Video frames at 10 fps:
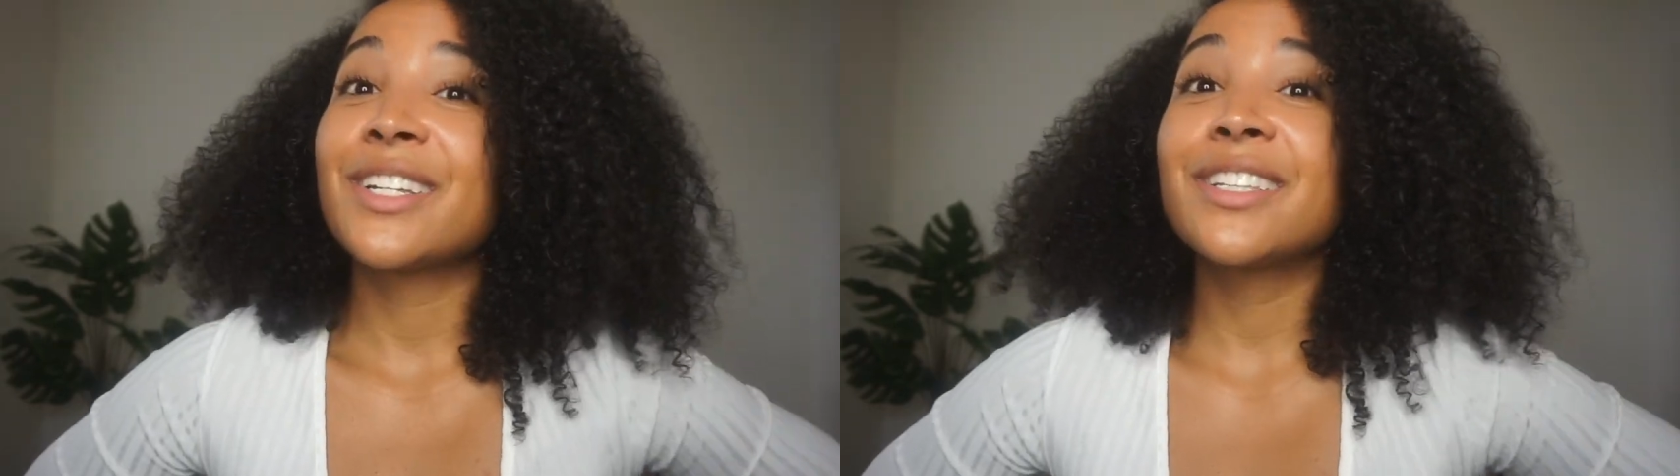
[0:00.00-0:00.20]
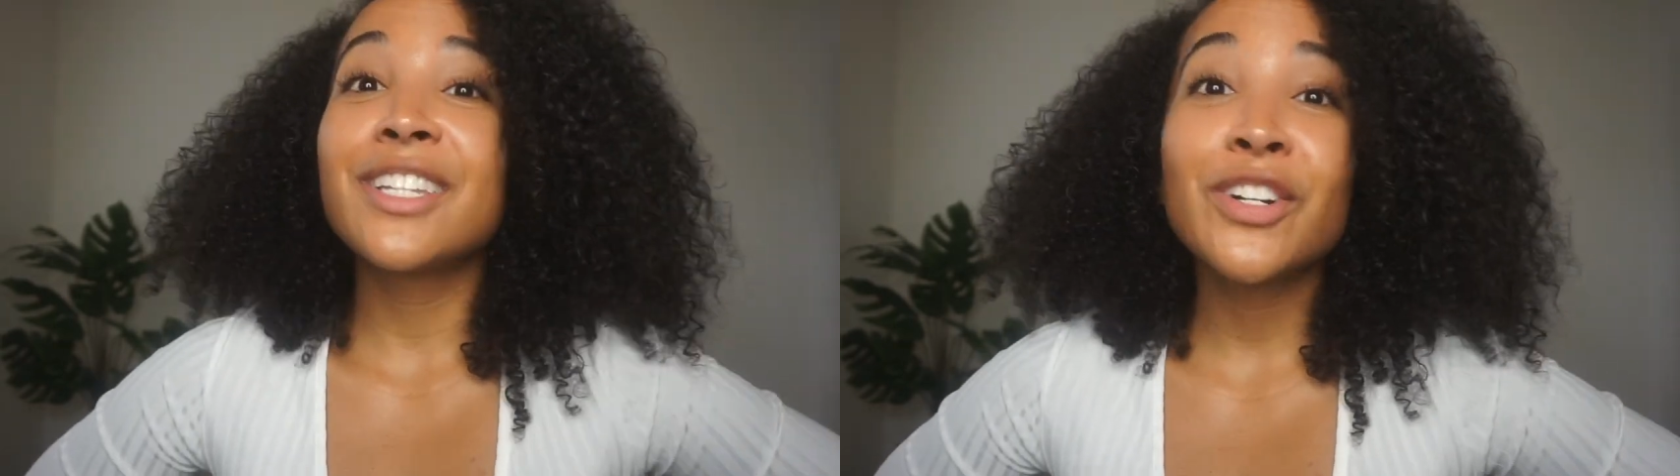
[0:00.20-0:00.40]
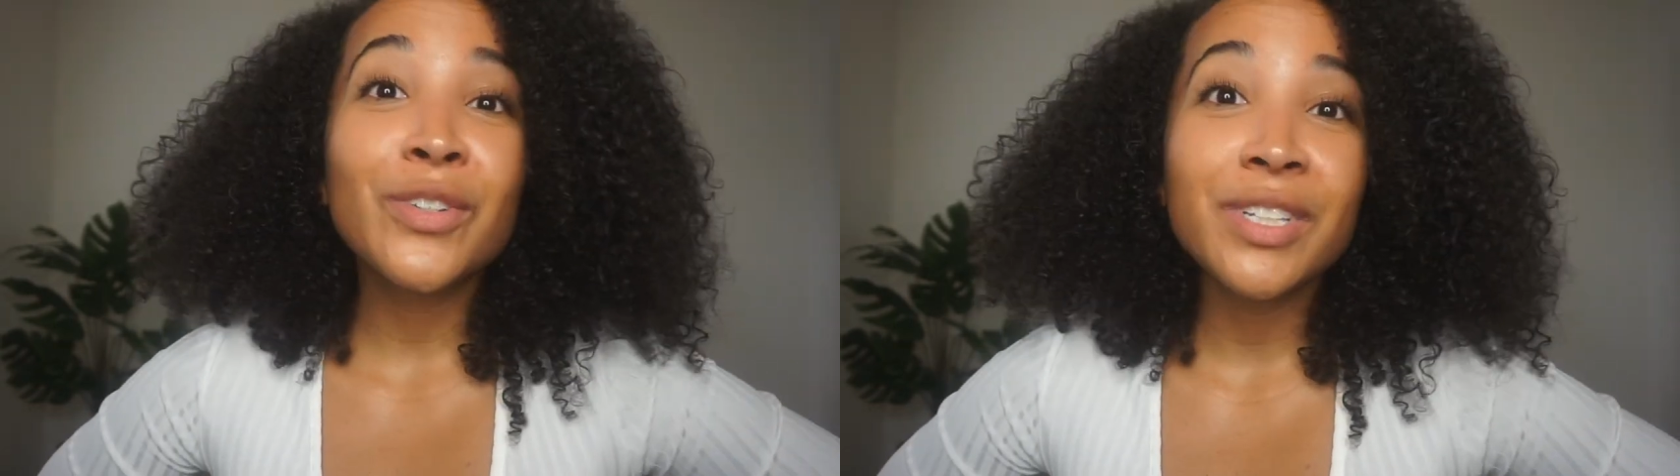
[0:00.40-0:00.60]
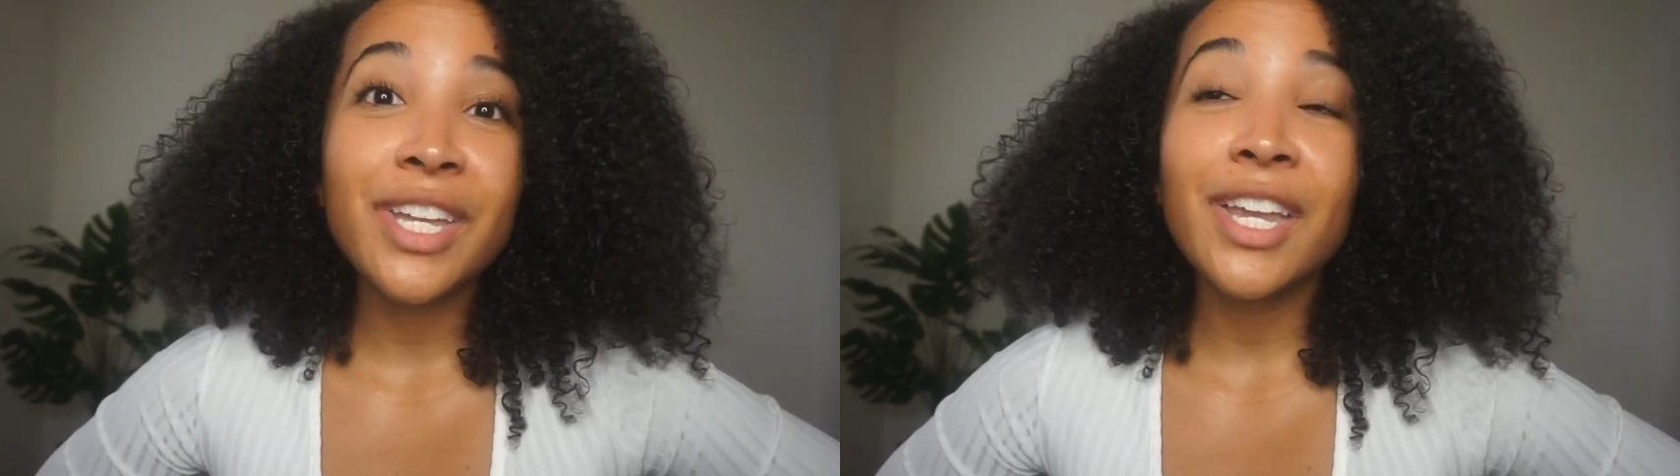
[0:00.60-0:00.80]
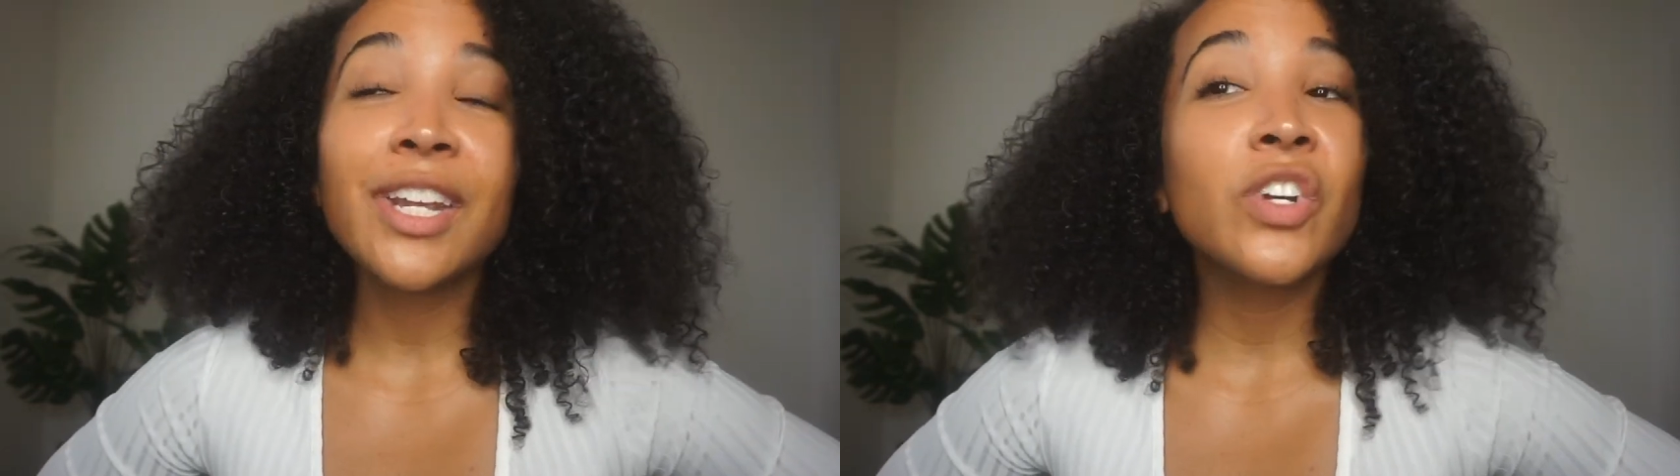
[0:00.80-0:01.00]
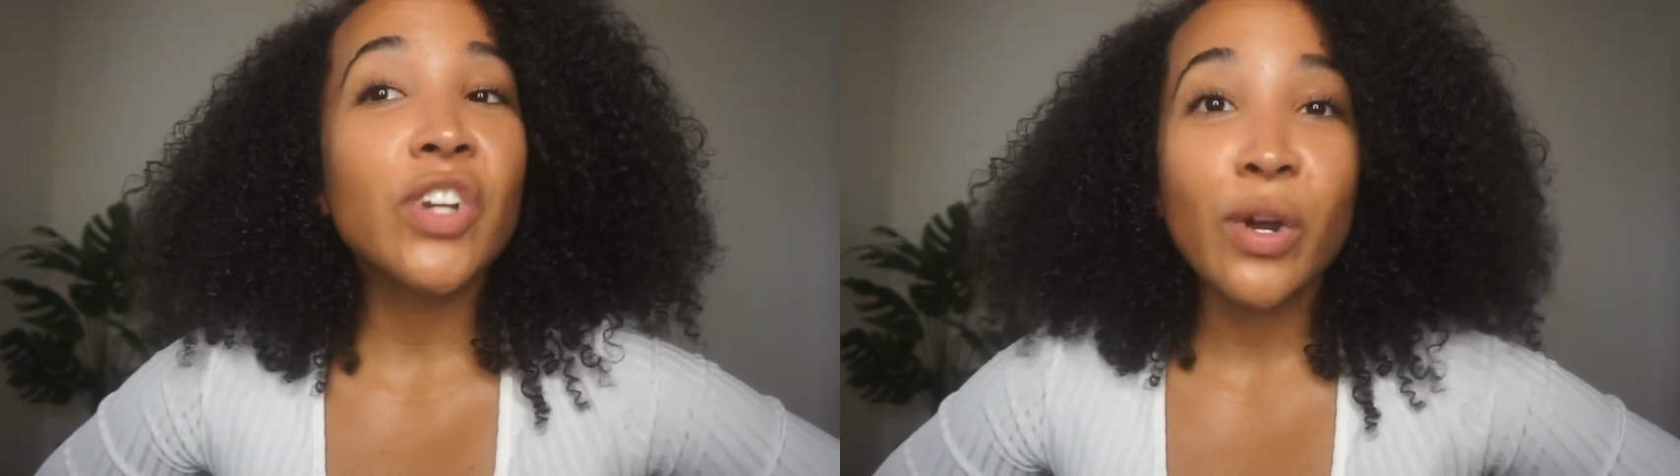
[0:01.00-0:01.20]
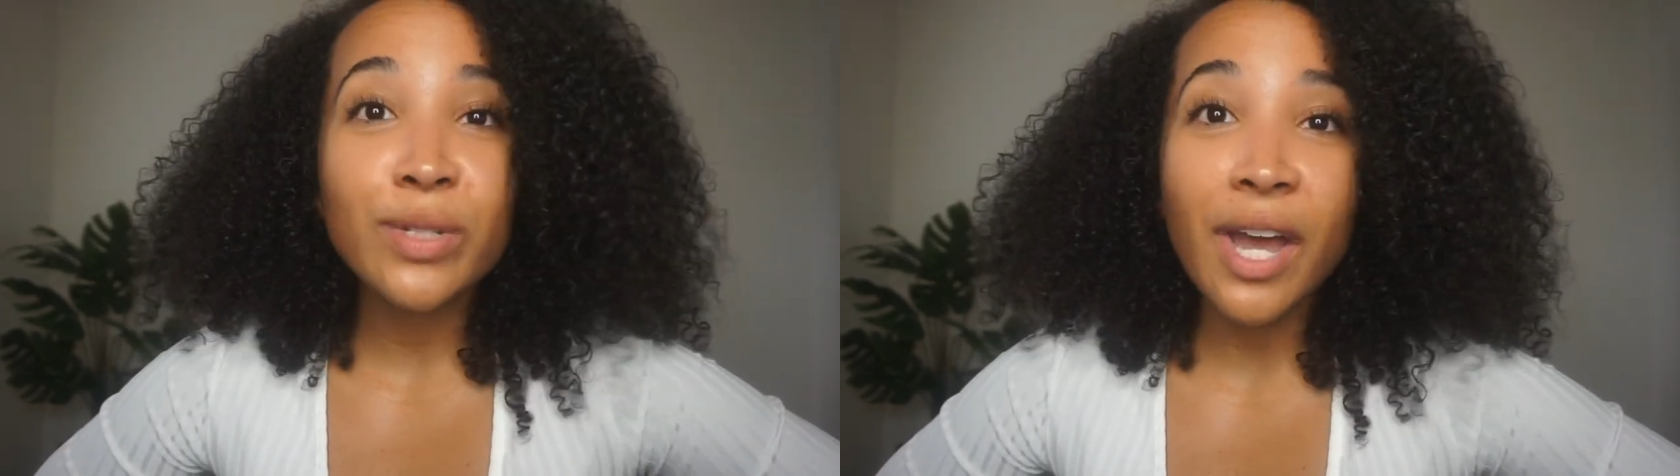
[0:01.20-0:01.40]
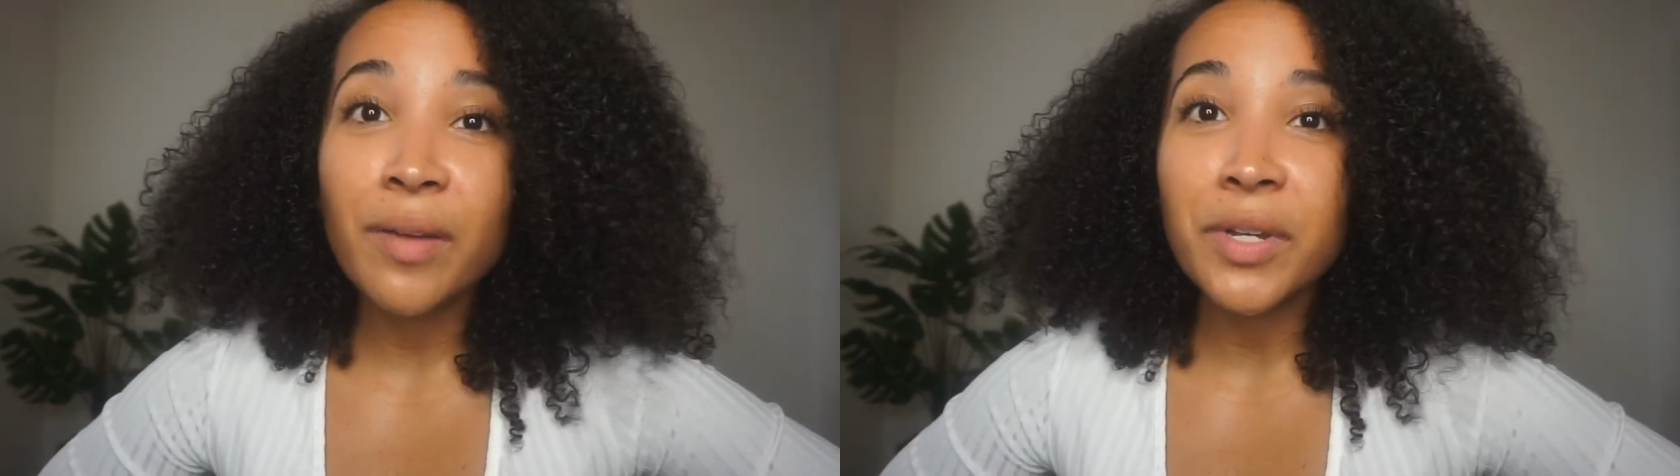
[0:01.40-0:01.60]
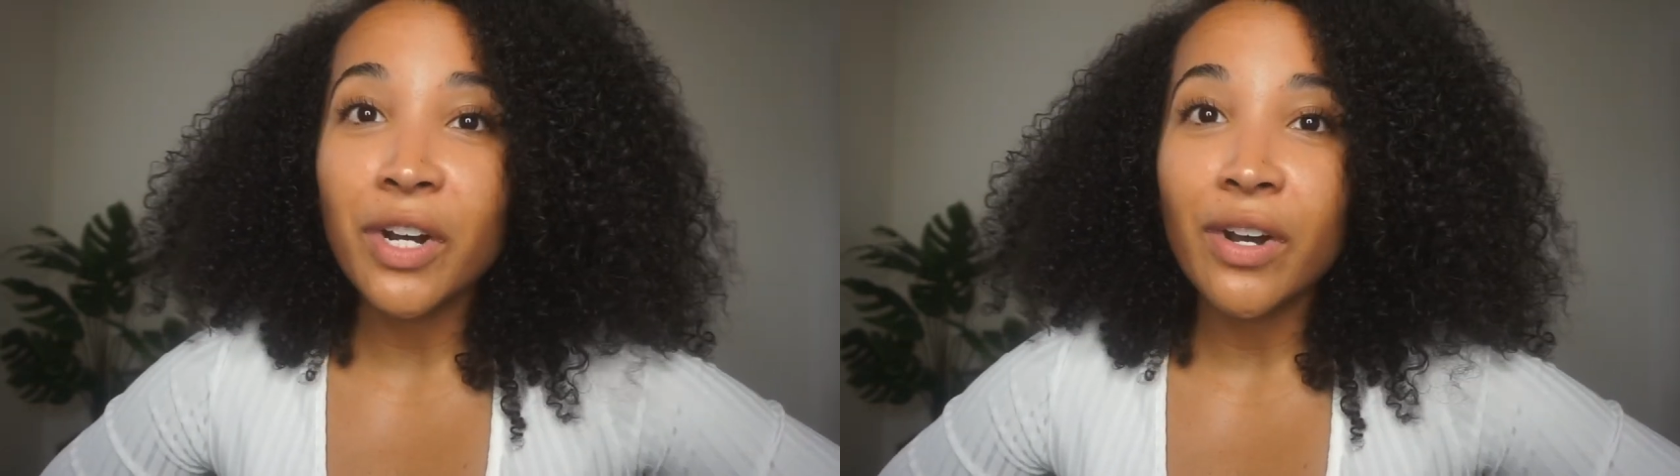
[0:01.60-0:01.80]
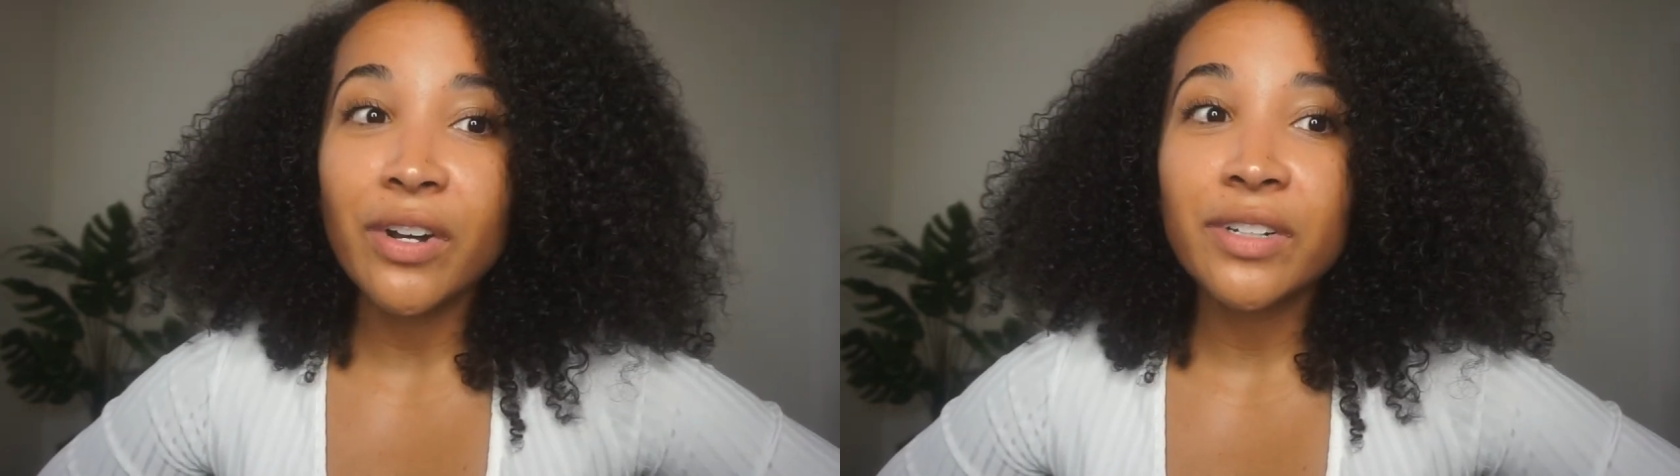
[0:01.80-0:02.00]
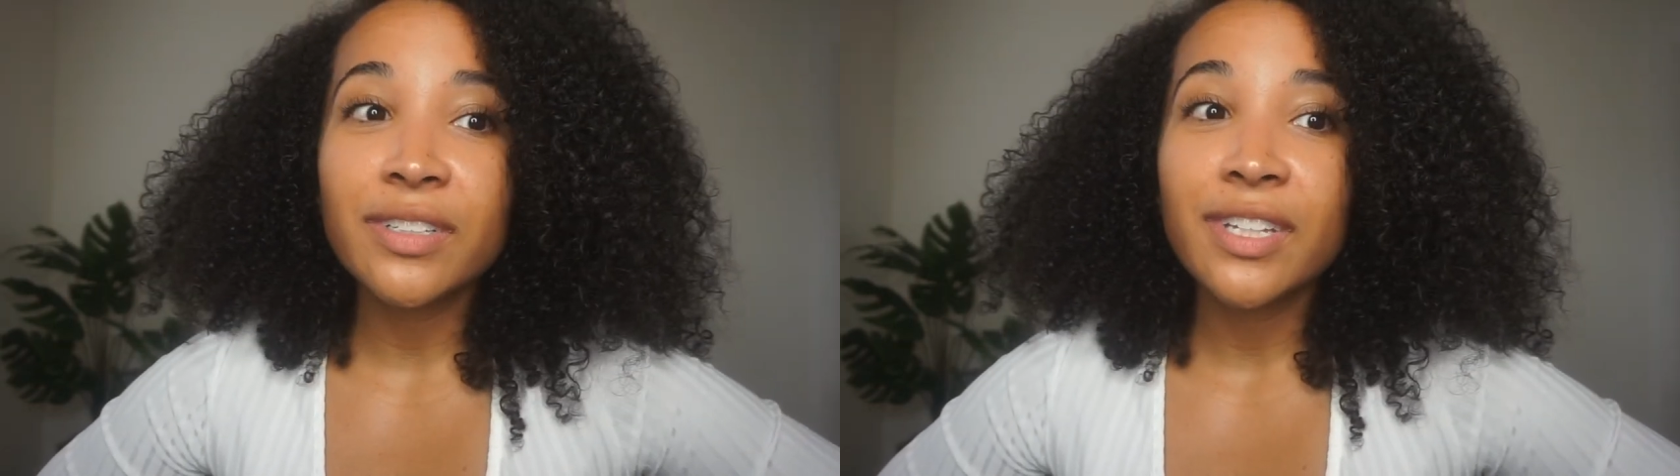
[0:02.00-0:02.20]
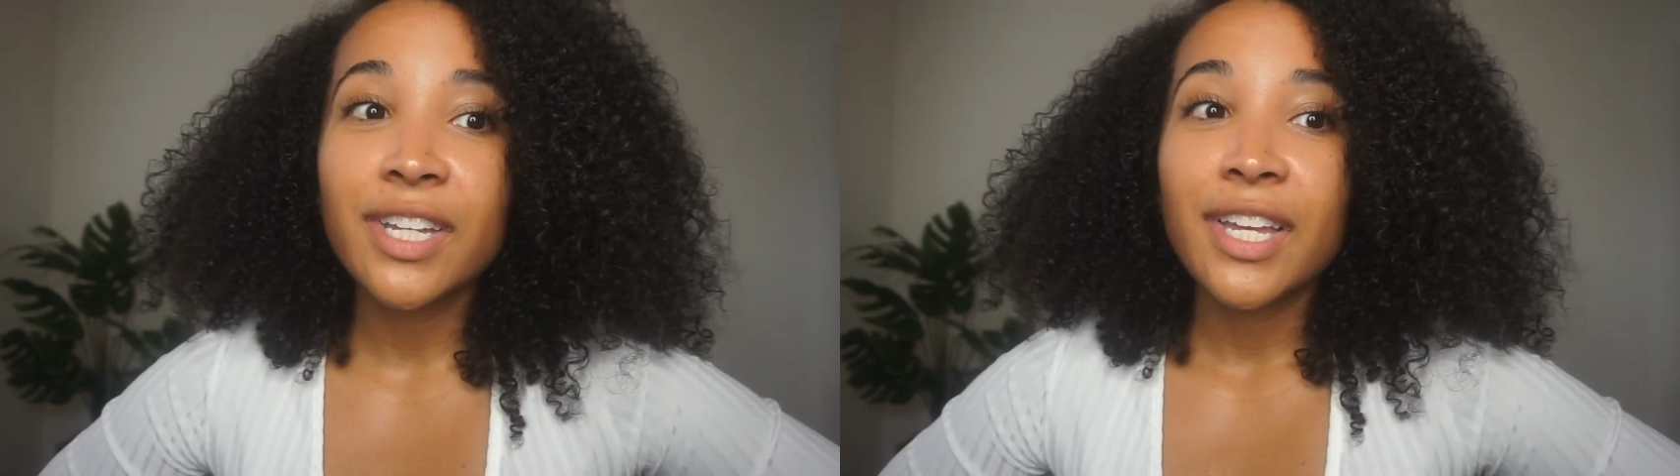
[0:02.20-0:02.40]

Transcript: literally no time at all